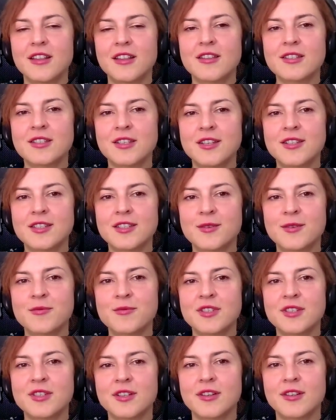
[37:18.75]
The
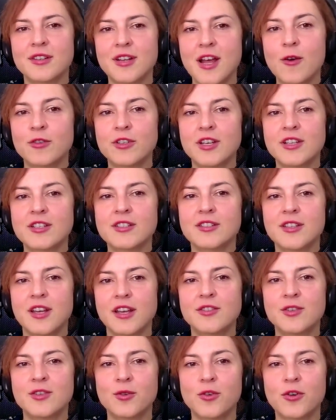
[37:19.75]
systems nowadays,
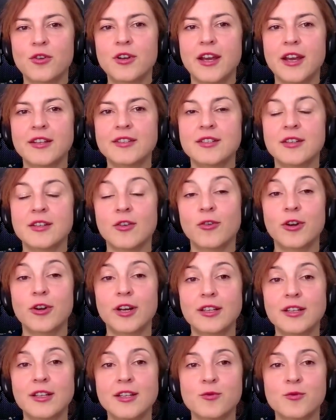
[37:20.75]
they do connect, or
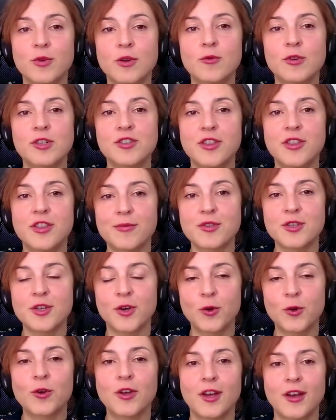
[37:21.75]
at least we wish them
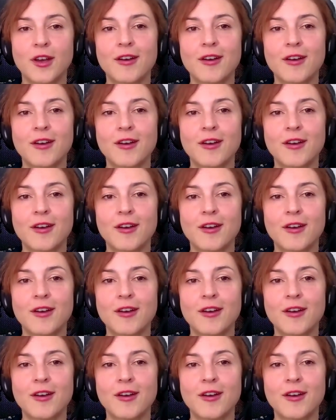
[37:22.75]
so.